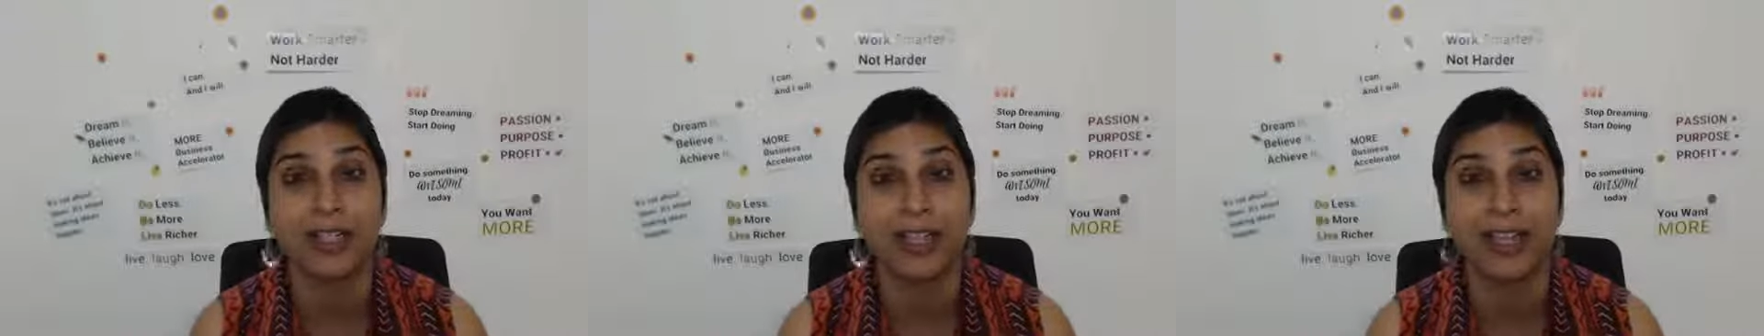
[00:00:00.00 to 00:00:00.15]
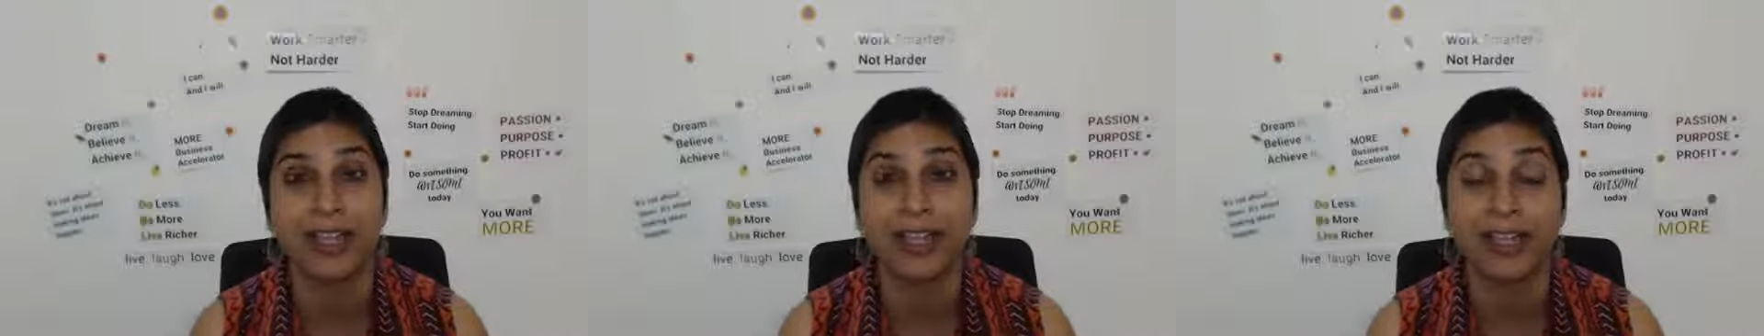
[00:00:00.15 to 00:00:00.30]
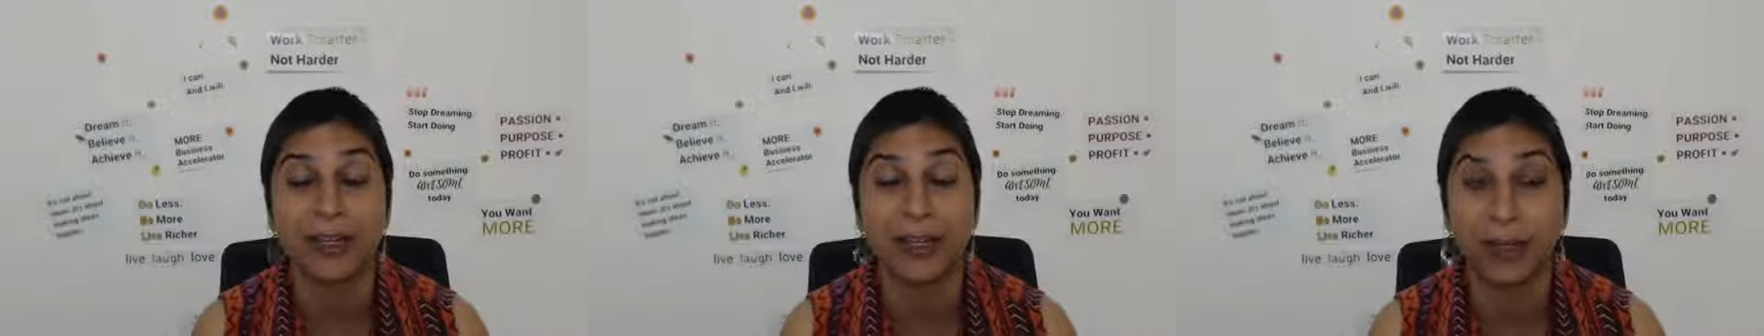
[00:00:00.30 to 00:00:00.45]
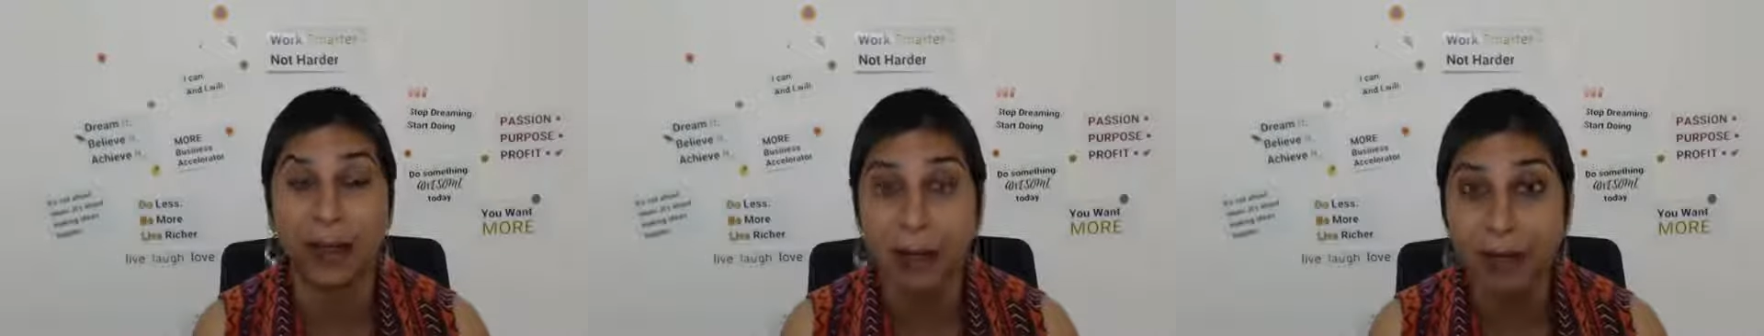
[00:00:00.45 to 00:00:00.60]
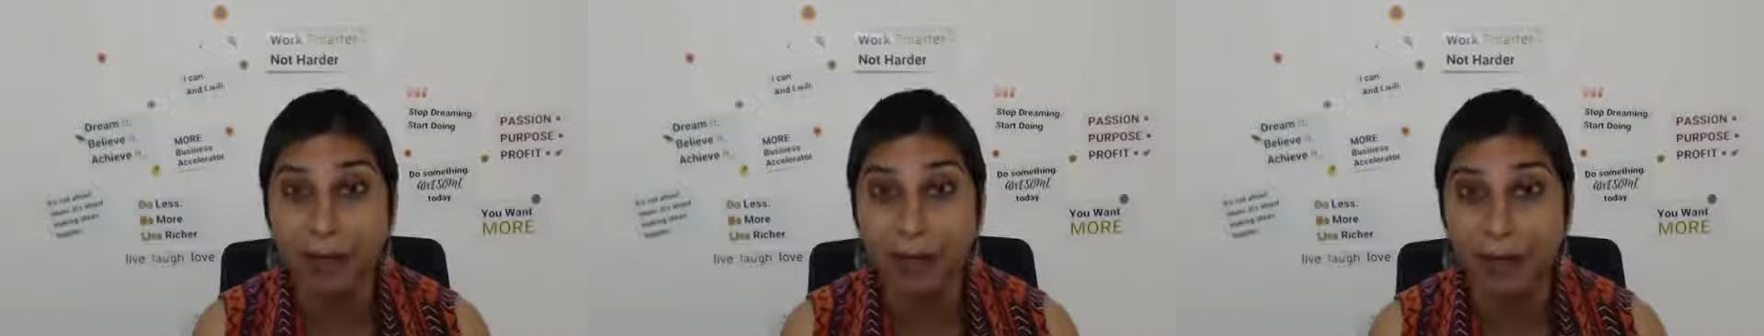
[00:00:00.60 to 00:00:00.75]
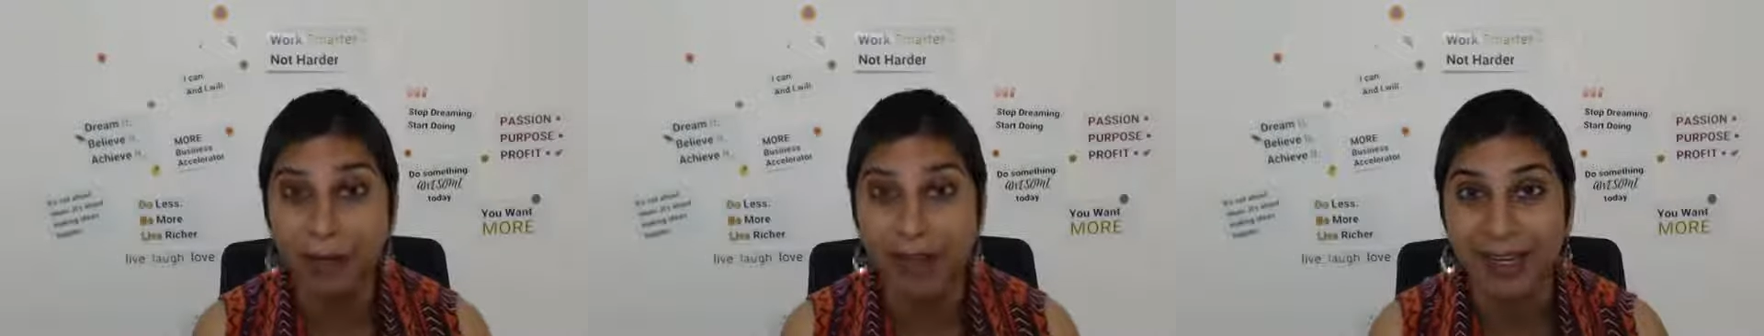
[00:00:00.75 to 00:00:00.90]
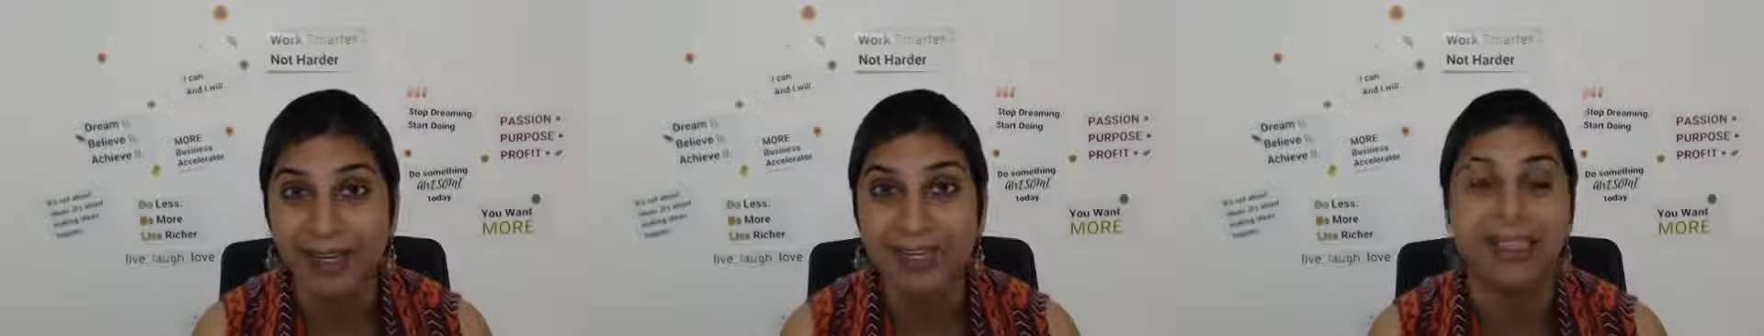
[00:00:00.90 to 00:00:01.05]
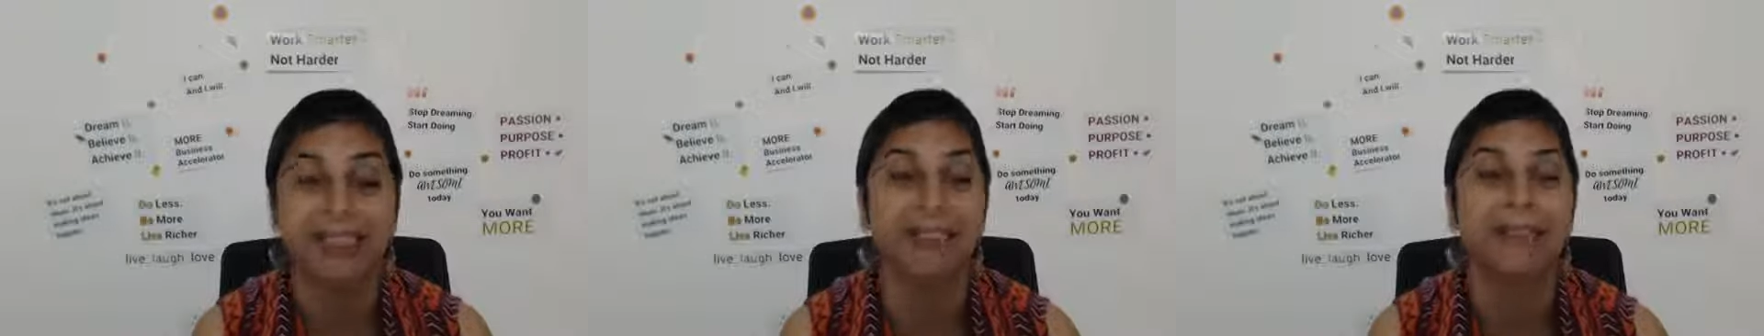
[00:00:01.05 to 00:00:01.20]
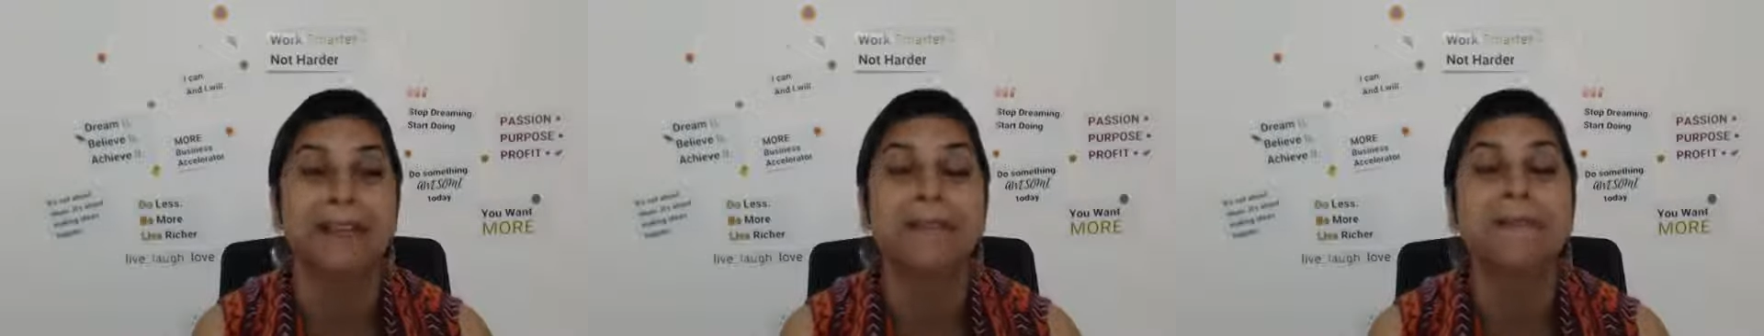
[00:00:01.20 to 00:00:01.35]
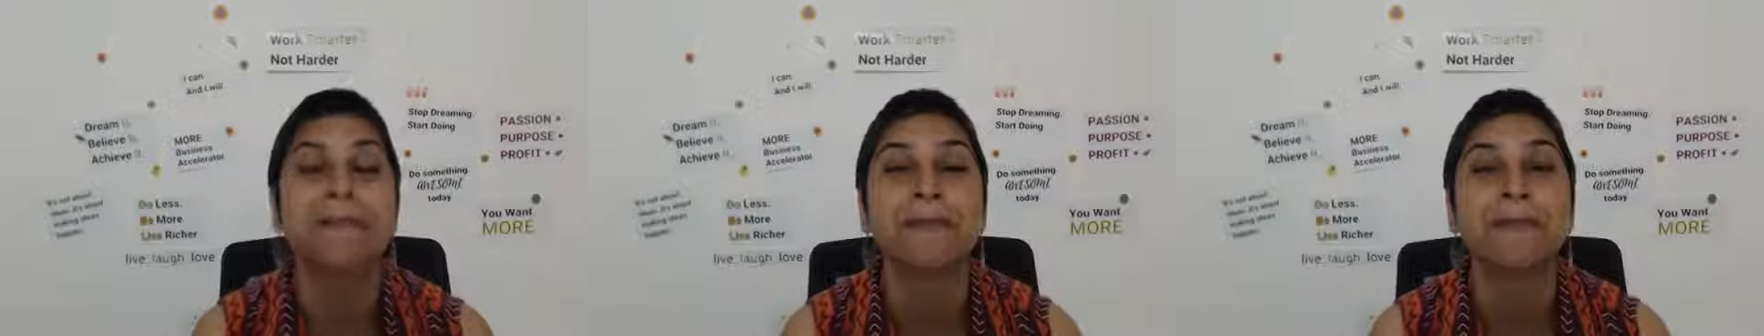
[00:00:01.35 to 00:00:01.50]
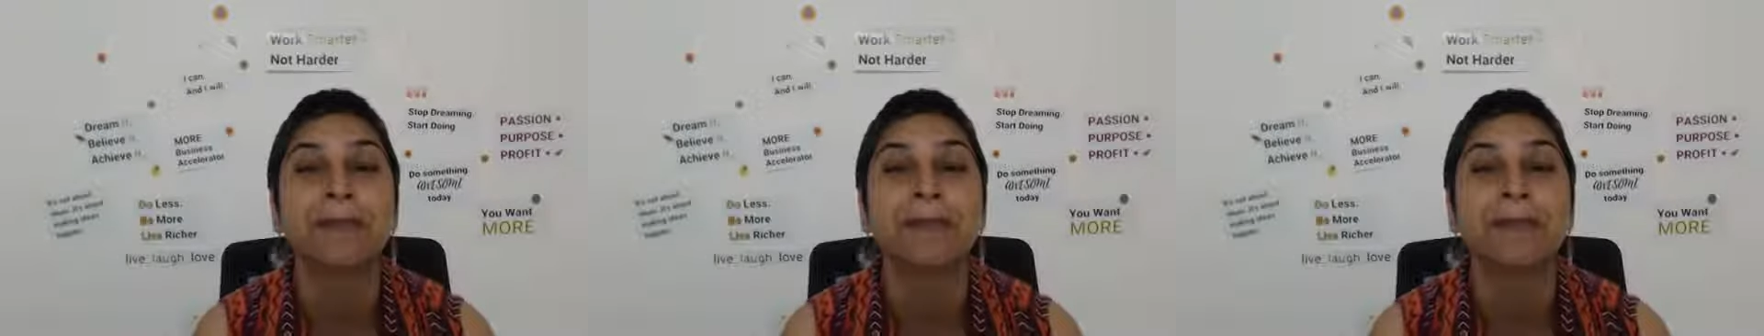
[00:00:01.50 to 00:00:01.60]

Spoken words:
getting a copywriter